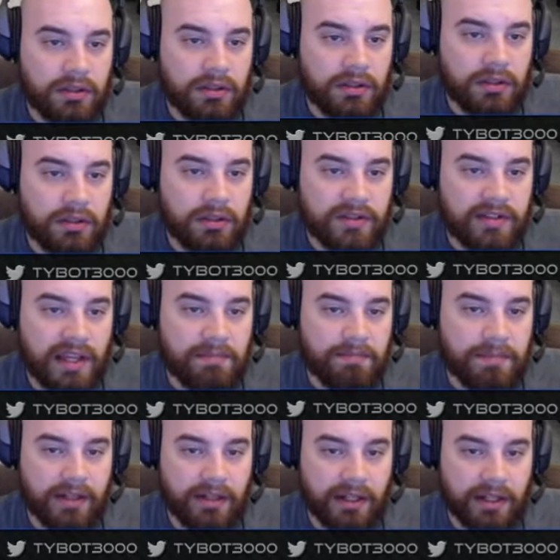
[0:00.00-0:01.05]
State
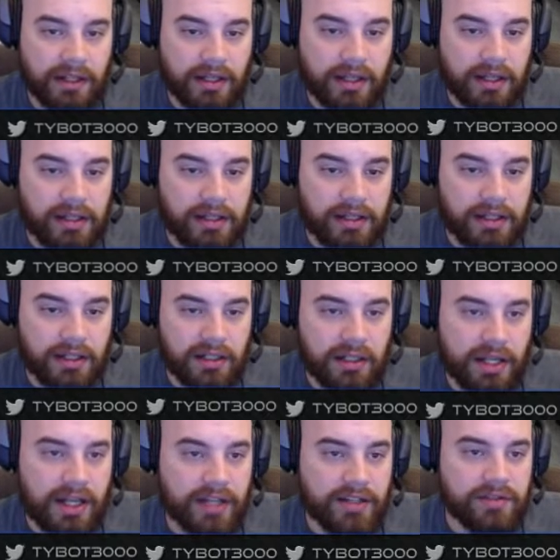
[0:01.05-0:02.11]
Putnik
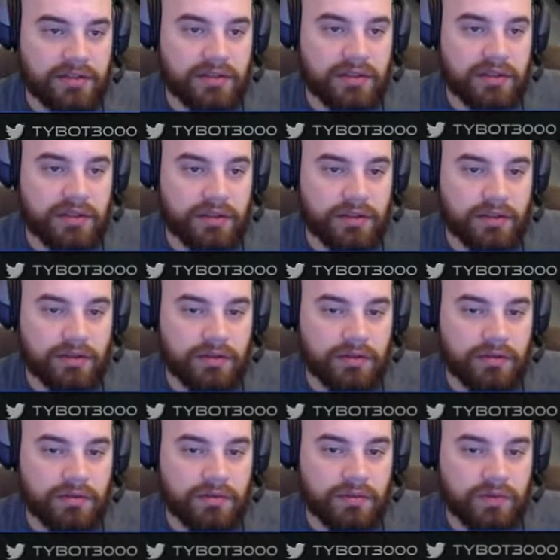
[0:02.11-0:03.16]
has no
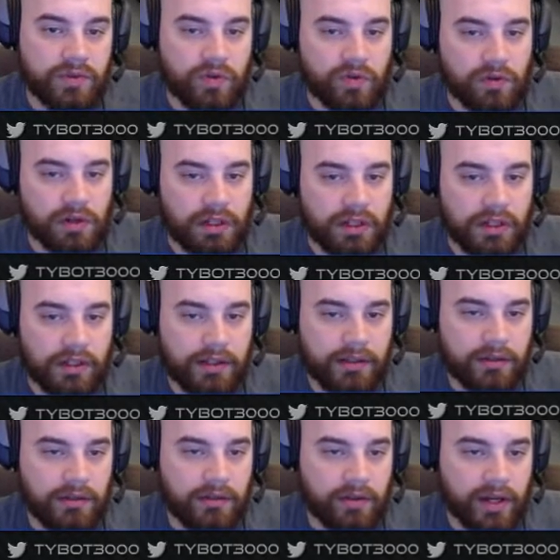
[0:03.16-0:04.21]
torque.
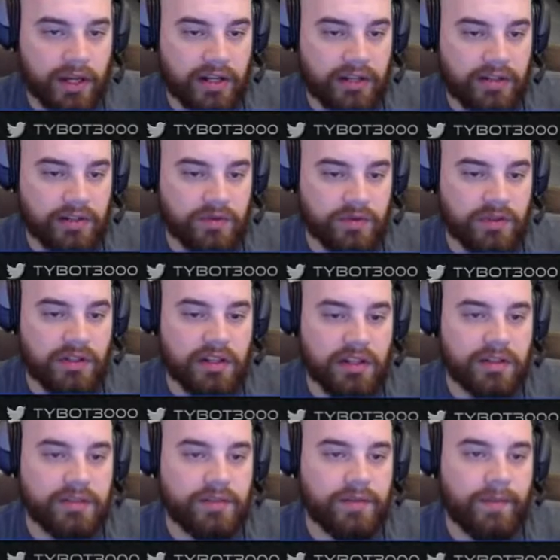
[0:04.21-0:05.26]
Or actually, this one
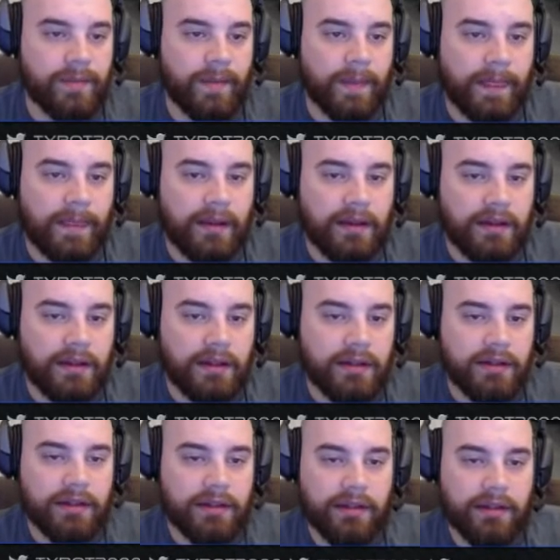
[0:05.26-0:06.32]
does.
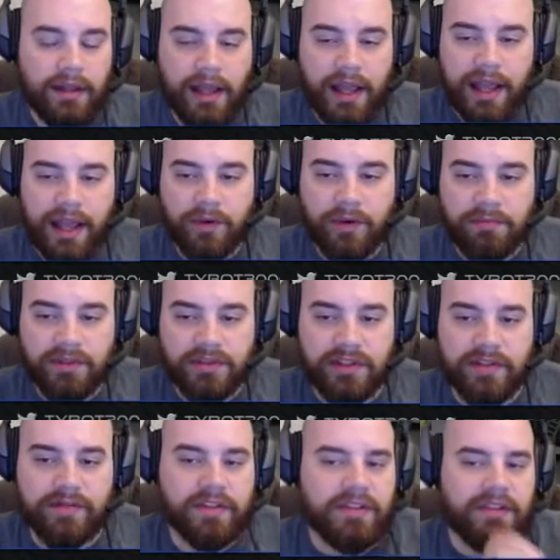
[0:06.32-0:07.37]
And we can put
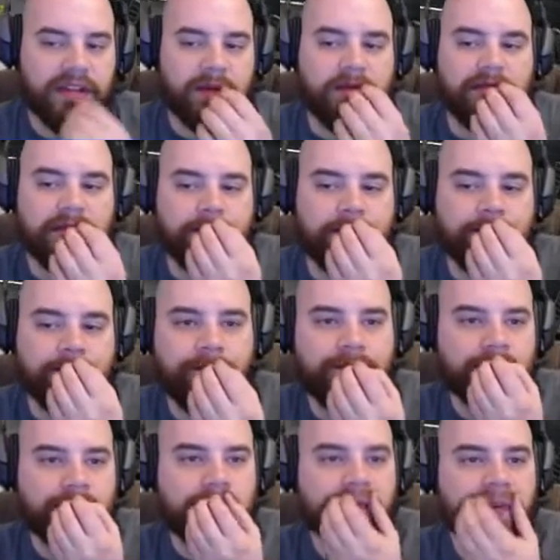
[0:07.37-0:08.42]
stuff on top of it.
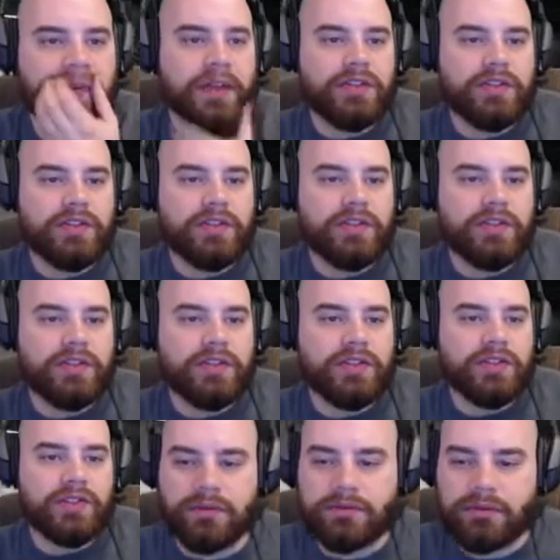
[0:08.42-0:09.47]

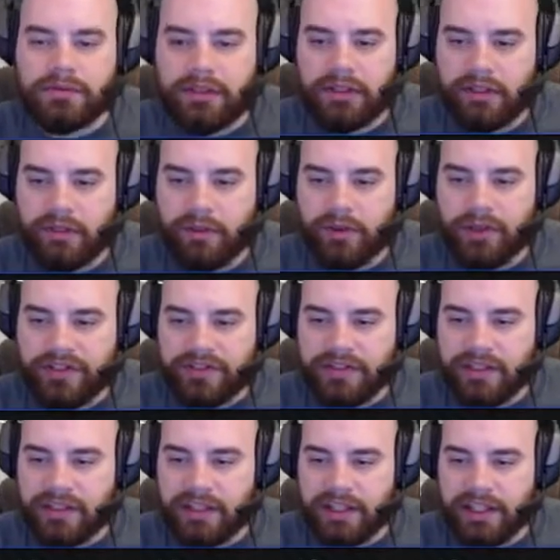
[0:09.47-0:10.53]
So, we just
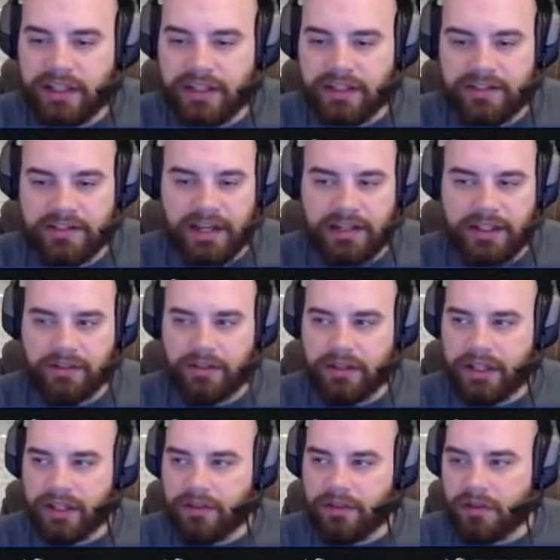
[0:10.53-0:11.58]
need to get a satellite
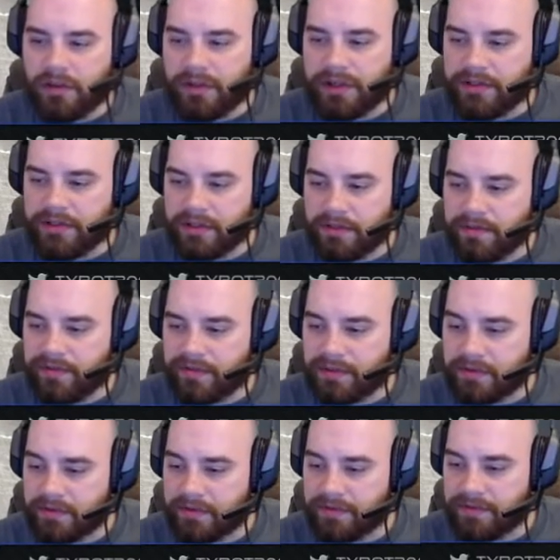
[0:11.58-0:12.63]
in orbit to
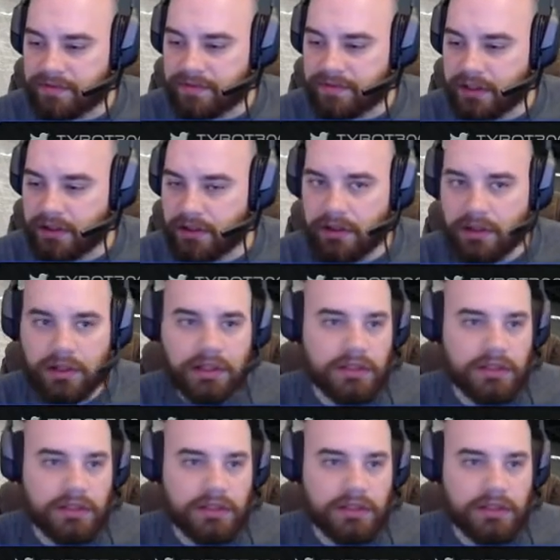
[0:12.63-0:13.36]
fulfill